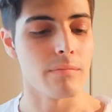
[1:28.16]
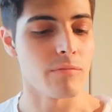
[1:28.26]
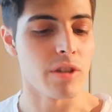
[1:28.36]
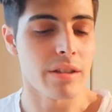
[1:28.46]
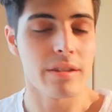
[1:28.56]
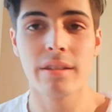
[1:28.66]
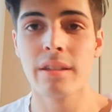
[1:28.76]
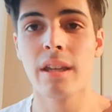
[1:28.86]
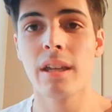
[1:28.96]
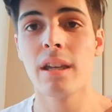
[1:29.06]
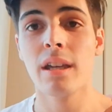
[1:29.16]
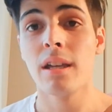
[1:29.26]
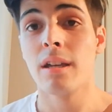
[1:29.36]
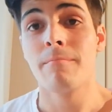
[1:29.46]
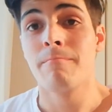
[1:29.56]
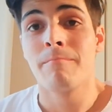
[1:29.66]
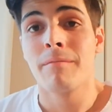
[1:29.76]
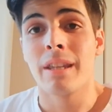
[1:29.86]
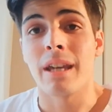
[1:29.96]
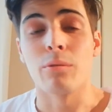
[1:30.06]
just
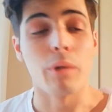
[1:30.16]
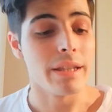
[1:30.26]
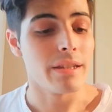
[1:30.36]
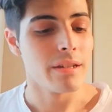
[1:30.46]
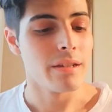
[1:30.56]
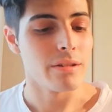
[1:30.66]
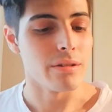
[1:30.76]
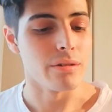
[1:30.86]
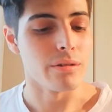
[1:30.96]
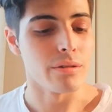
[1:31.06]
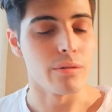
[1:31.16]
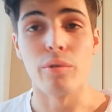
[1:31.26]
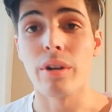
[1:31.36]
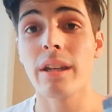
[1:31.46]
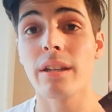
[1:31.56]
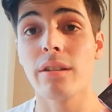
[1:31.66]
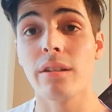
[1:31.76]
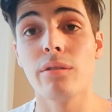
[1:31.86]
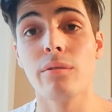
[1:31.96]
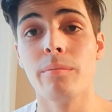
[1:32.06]
can't wait to bring it to
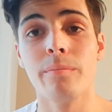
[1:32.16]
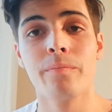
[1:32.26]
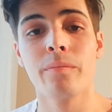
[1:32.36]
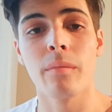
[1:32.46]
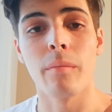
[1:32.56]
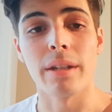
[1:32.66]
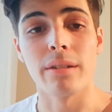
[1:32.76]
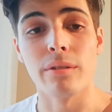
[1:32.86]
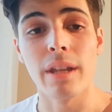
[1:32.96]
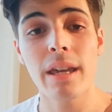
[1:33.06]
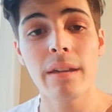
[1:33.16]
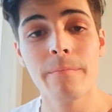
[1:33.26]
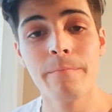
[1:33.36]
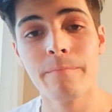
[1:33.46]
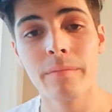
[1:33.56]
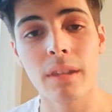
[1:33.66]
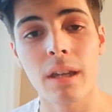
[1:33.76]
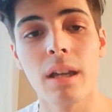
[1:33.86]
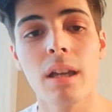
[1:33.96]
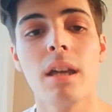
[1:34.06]
you, but today
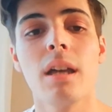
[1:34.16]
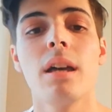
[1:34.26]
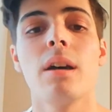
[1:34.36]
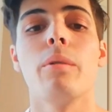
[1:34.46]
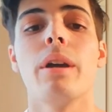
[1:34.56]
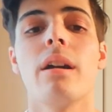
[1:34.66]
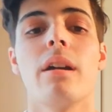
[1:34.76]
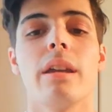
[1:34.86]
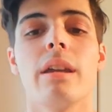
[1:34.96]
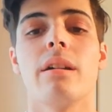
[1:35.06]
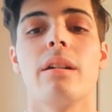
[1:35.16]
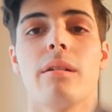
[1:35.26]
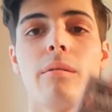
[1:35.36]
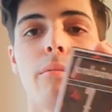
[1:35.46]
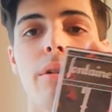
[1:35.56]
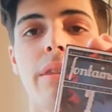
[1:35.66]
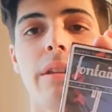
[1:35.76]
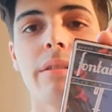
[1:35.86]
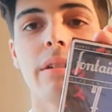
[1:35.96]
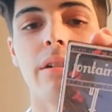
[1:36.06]
we are here with
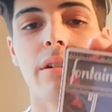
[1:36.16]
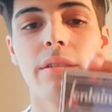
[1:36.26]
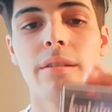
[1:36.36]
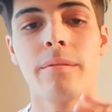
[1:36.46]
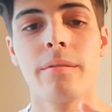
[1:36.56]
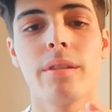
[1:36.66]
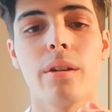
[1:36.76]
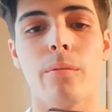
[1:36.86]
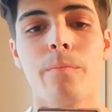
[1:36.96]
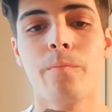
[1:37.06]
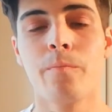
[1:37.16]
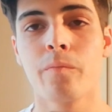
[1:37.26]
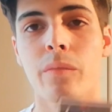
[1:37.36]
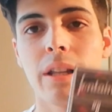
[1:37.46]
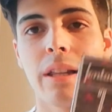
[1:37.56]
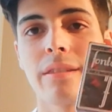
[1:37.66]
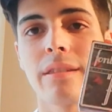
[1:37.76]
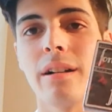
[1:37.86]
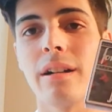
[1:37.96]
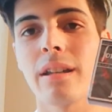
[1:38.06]
these cards. So let's
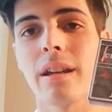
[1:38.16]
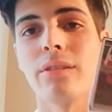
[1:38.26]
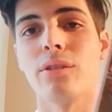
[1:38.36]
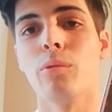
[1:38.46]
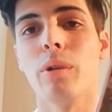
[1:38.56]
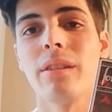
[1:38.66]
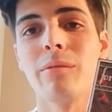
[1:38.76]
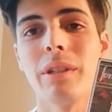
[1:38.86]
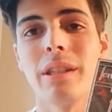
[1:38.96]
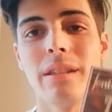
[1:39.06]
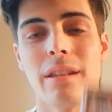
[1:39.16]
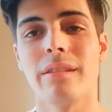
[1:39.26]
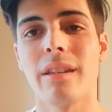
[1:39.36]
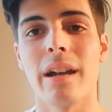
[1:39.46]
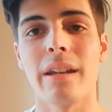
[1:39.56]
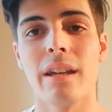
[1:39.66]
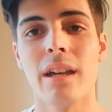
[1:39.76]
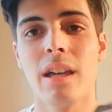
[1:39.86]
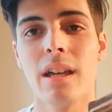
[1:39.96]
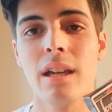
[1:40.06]
start as always with the design.
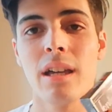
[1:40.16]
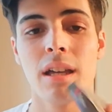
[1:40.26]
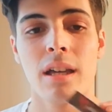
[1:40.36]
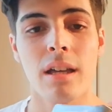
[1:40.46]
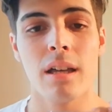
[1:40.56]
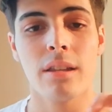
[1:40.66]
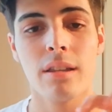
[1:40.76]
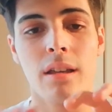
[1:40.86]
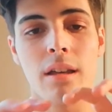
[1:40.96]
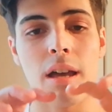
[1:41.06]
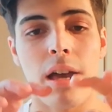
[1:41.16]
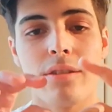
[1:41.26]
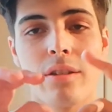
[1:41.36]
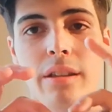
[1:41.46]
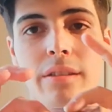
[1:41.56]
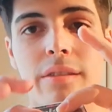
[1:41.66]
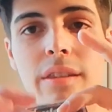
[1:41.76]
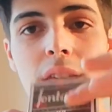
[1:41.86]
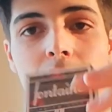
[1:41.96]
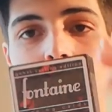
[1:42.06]
As you can
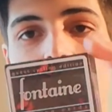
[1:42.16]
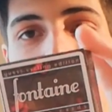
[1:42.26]
see